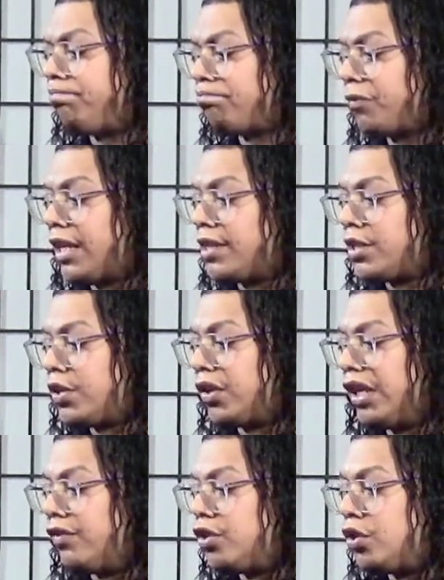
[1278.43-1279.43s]
it still
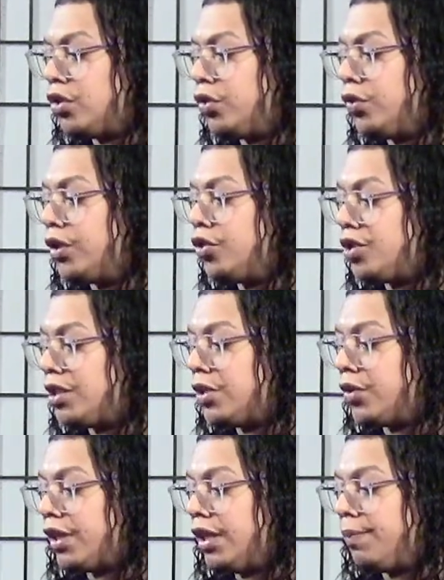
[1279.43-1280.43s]
gives you still
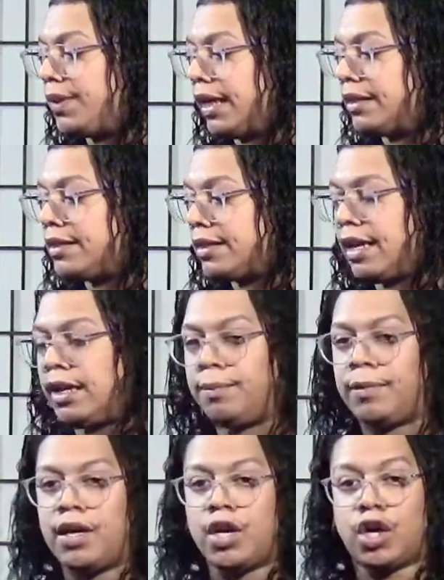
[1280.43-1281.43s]
keep that same
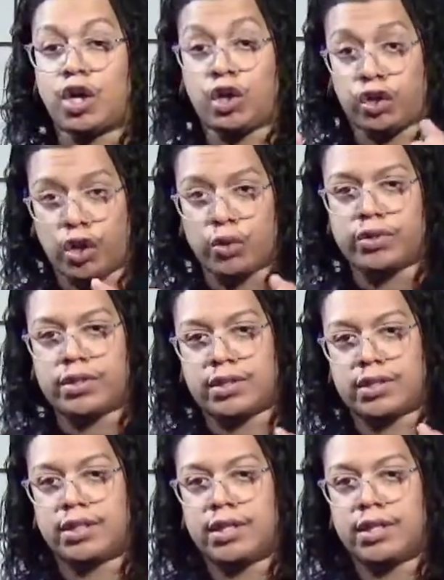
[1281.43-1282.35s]
closed